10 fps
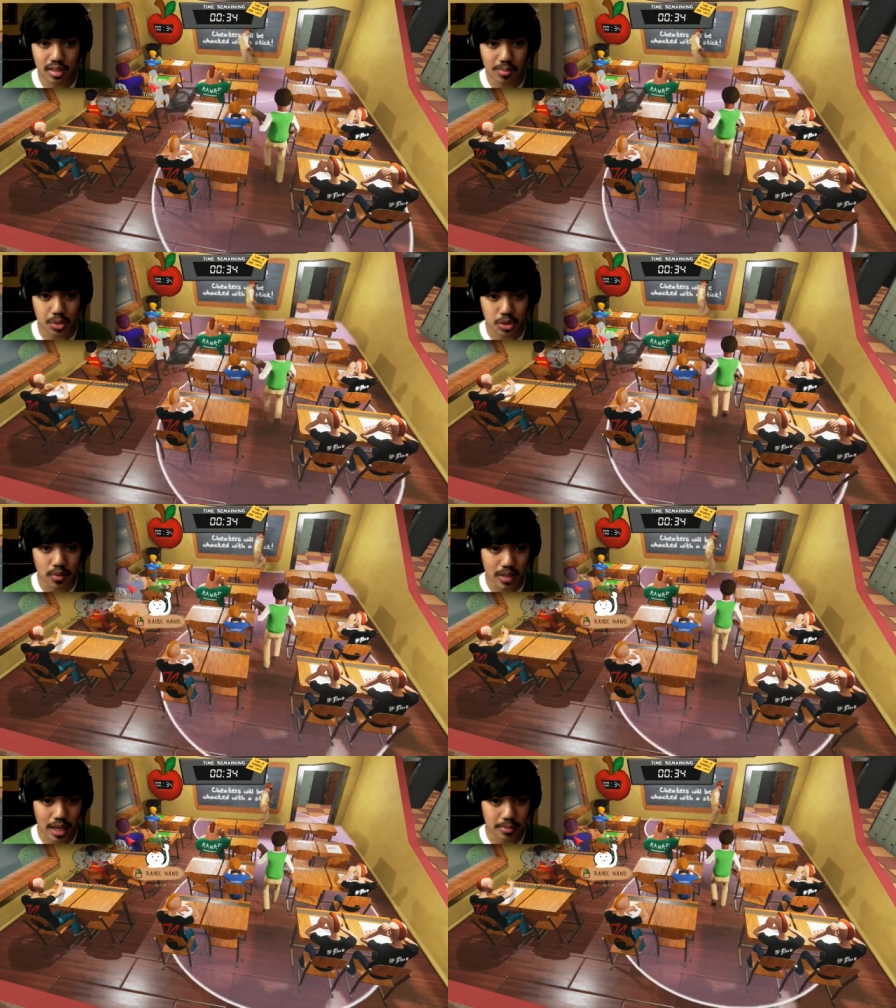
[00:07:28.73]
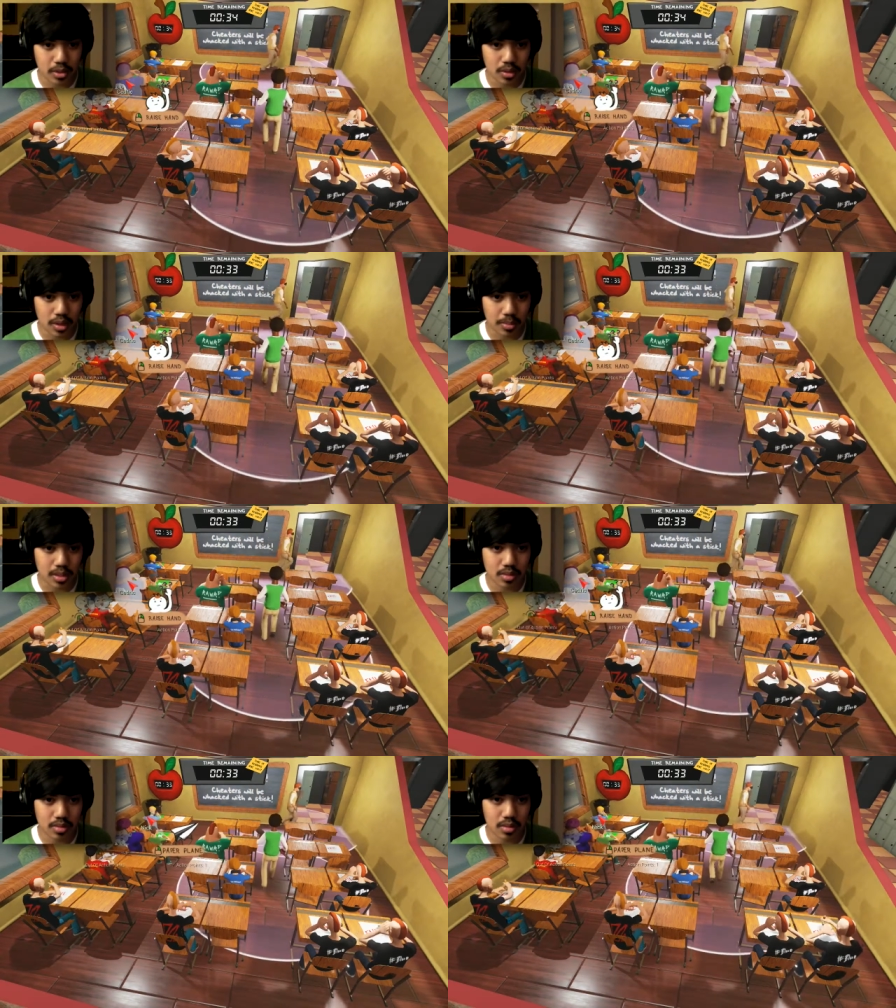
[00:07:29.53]
I'm screwed now. I'm screwed. I'm
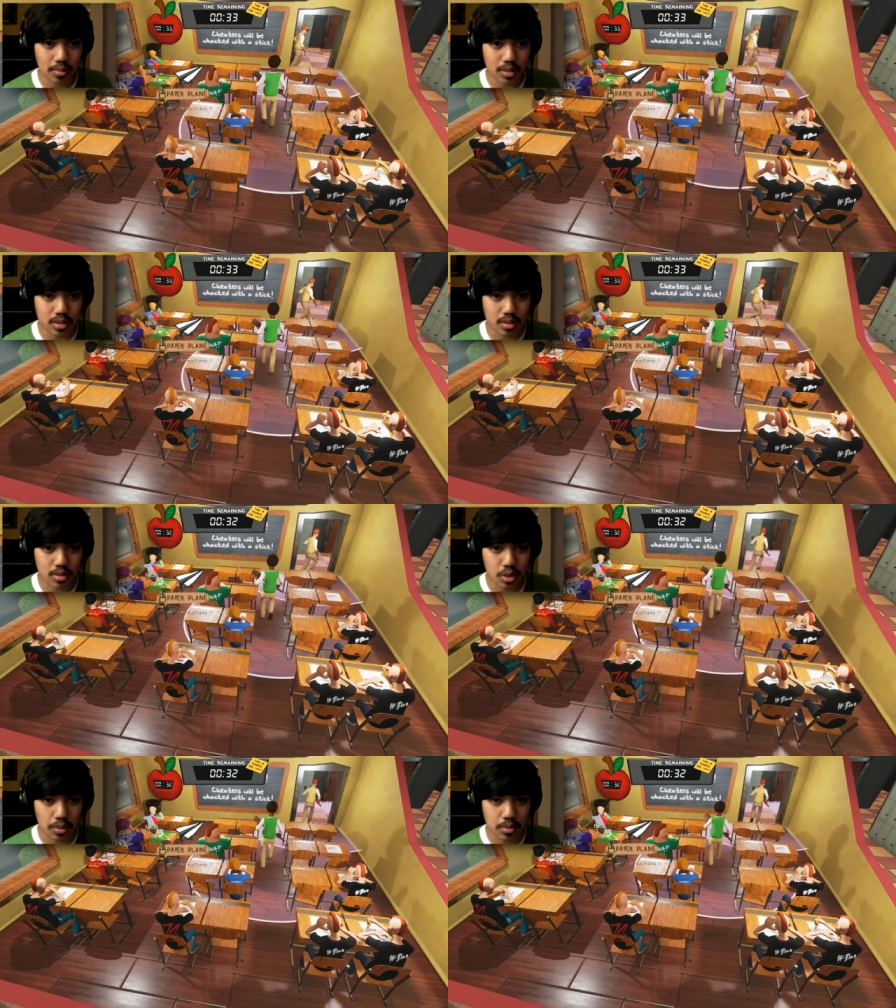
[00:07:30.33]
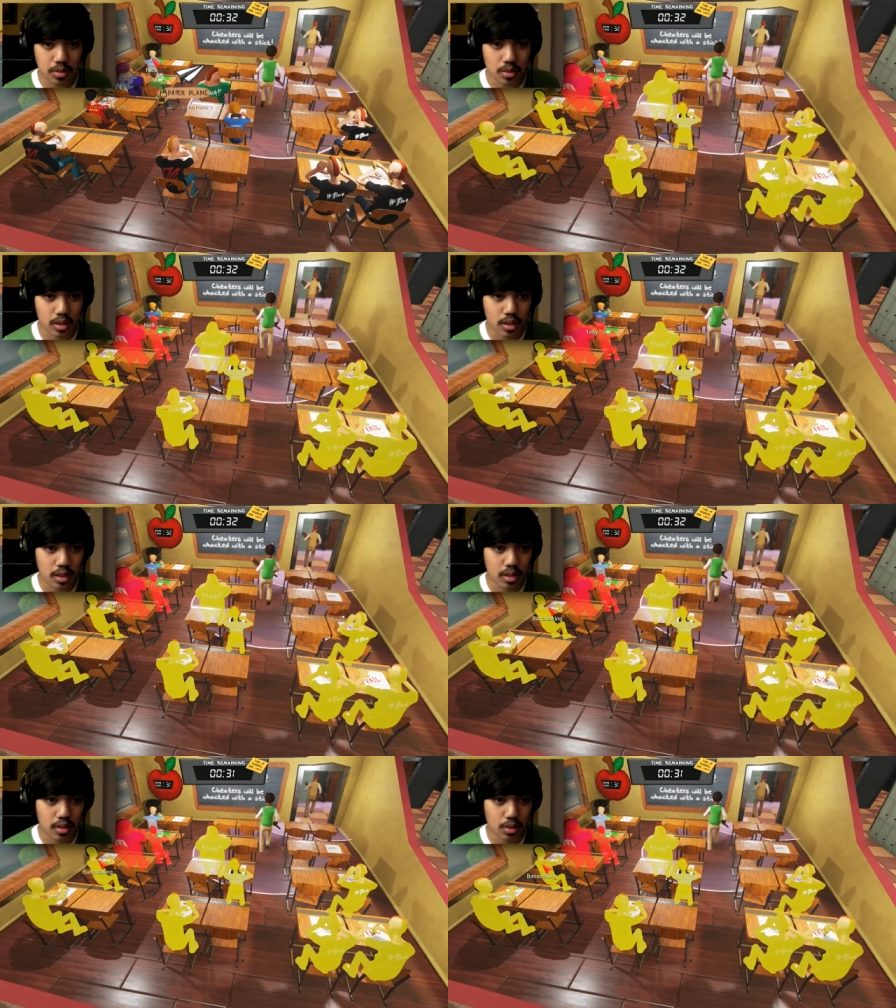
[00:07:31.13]
just I'm just straight up screwed.
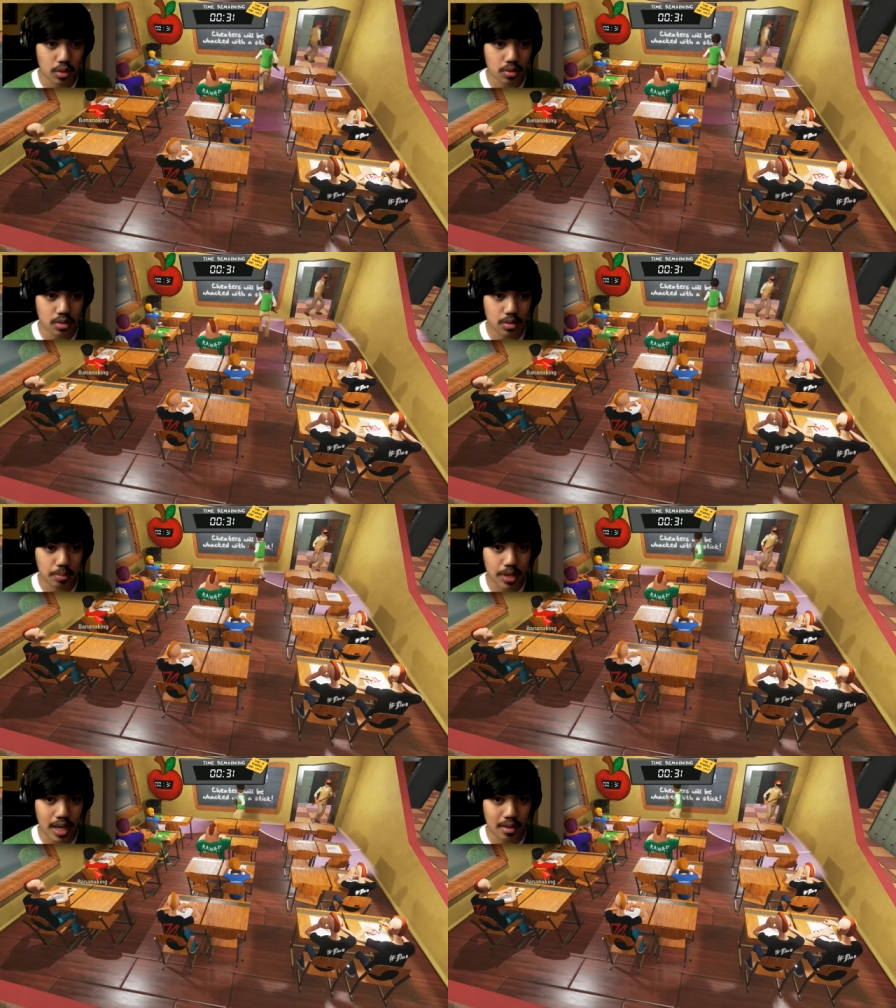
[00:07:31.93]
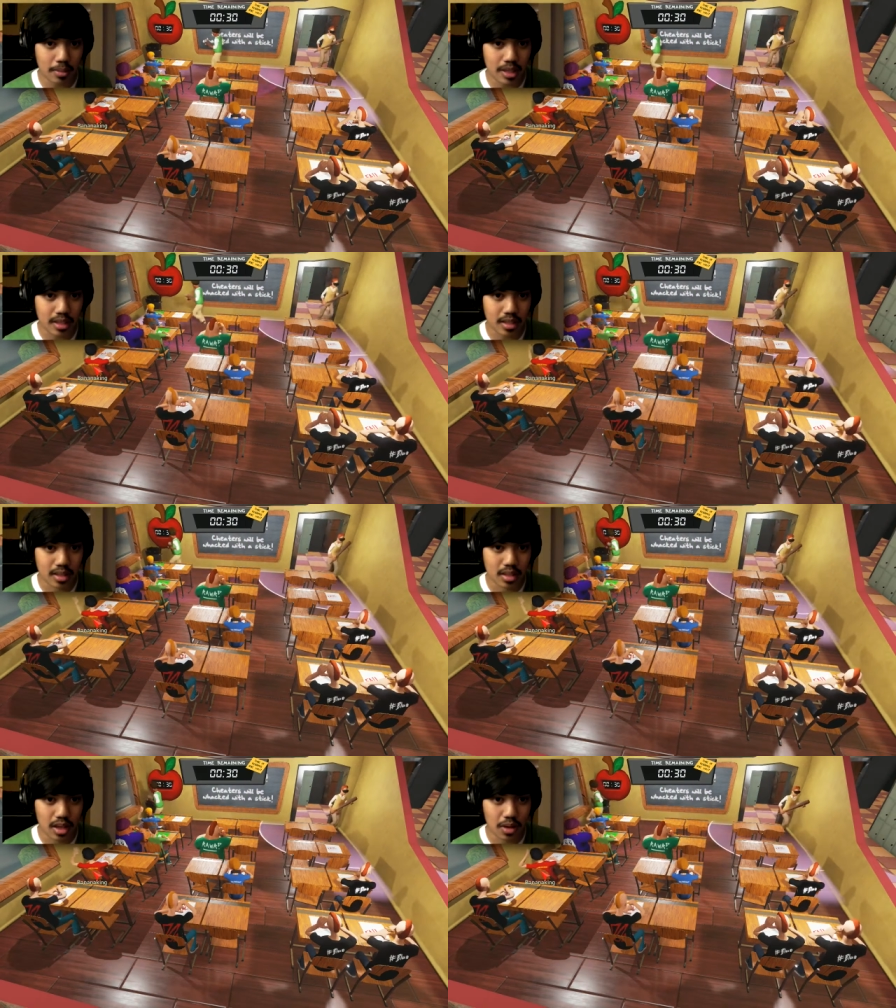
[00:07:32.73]
Throw to banana making.
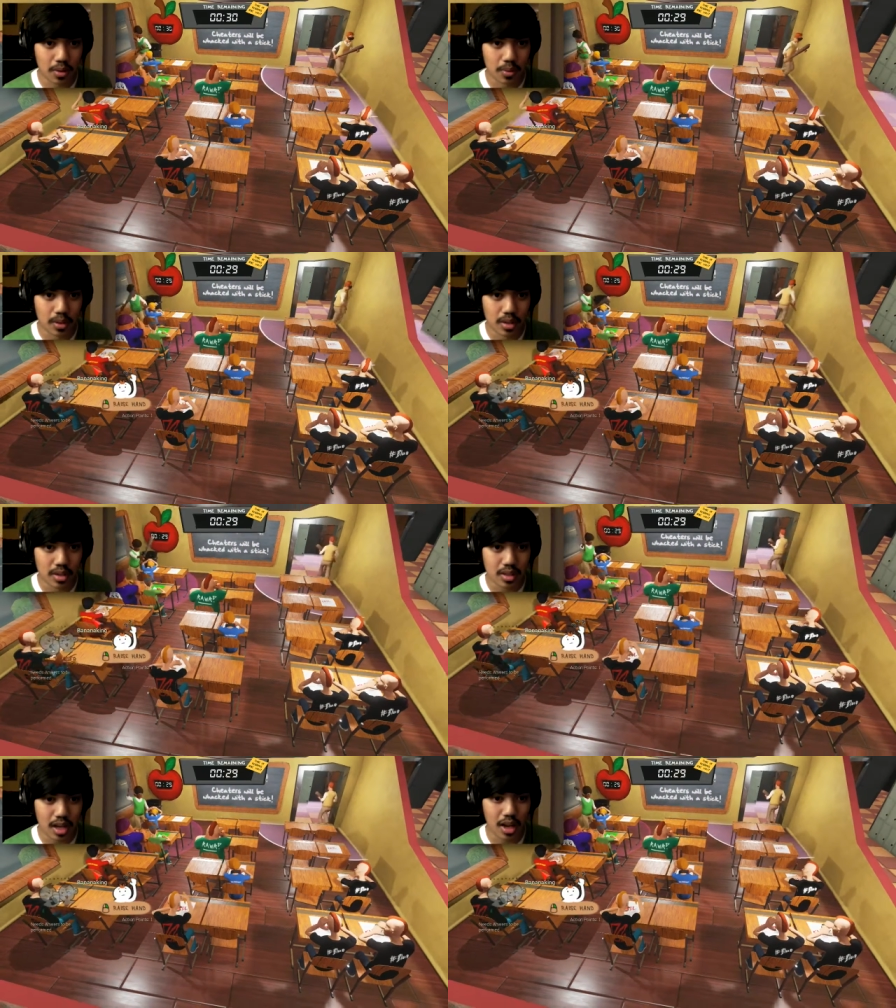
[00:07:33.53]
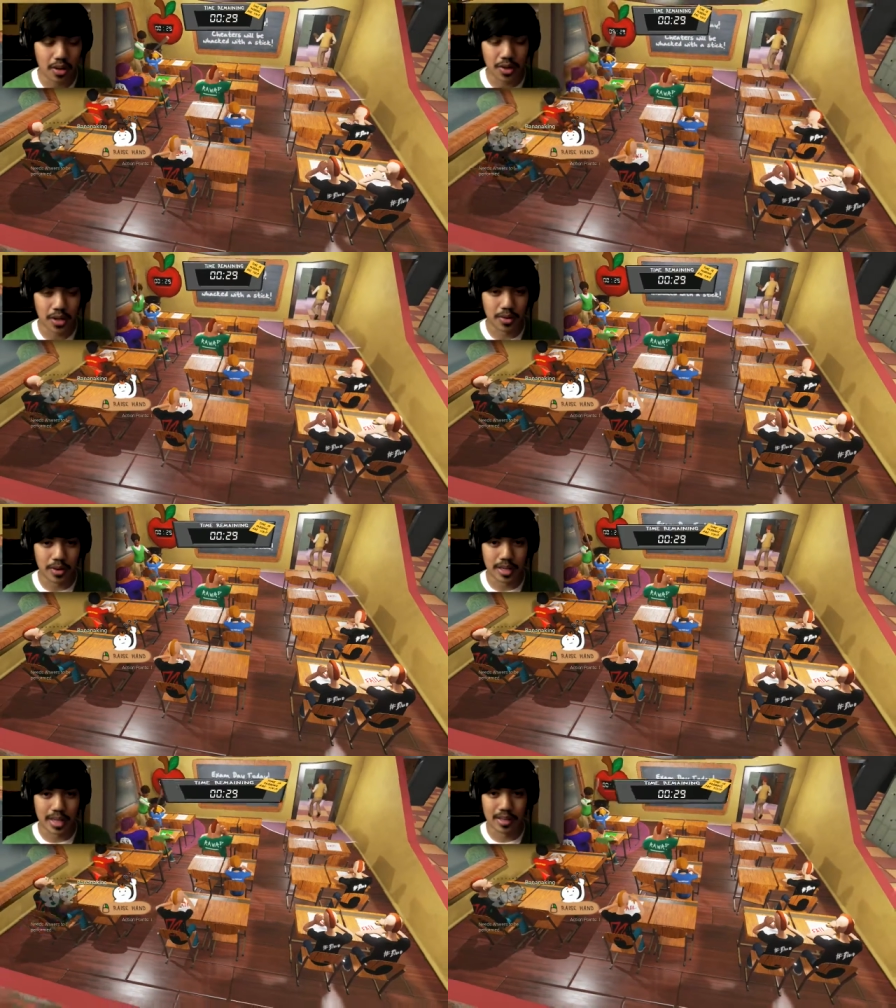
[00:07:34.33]
Go. Oh no.
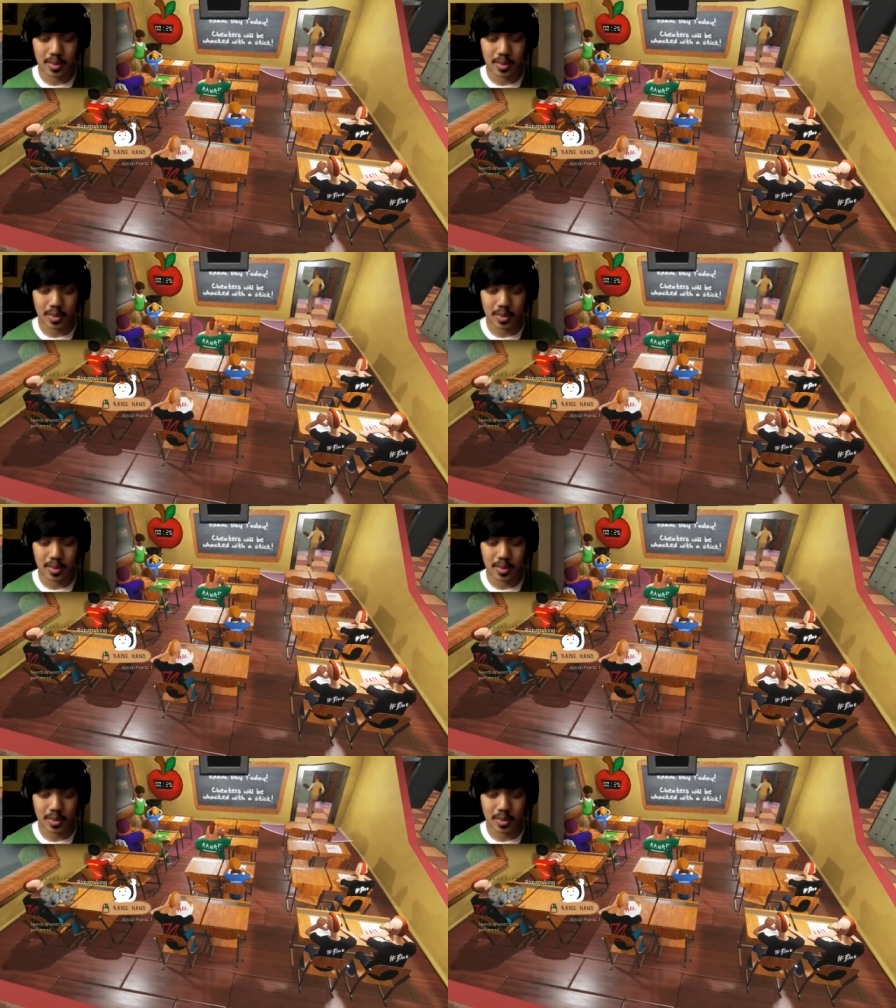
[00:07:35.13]
Okay.